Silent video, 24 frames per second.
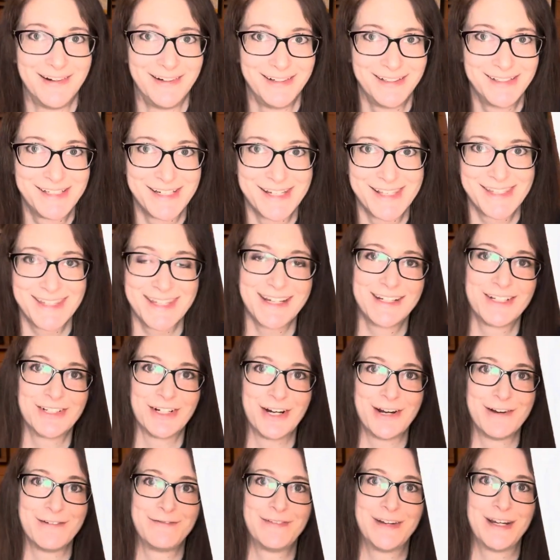just like trying
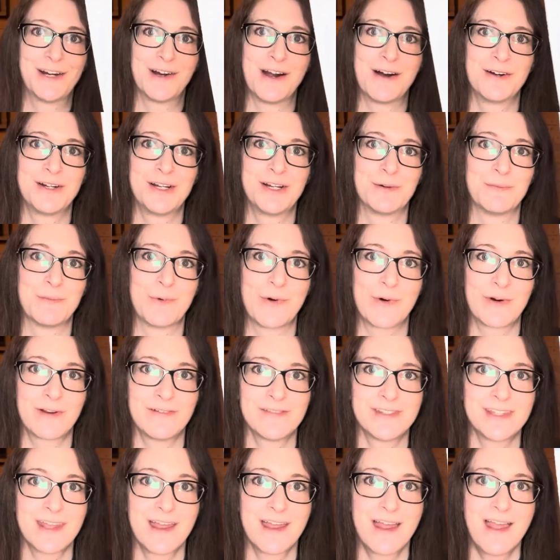to figure out your
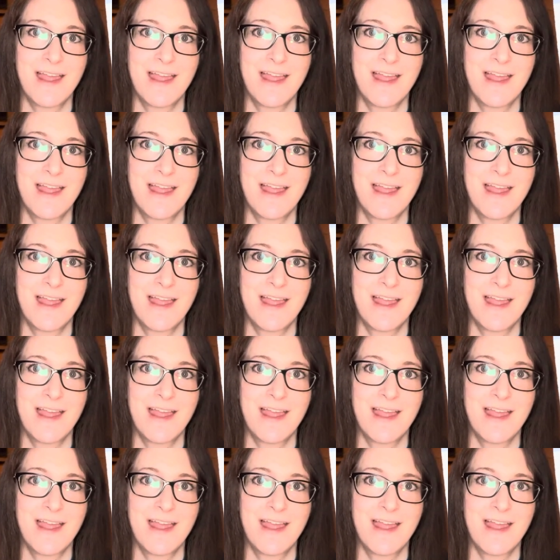motives.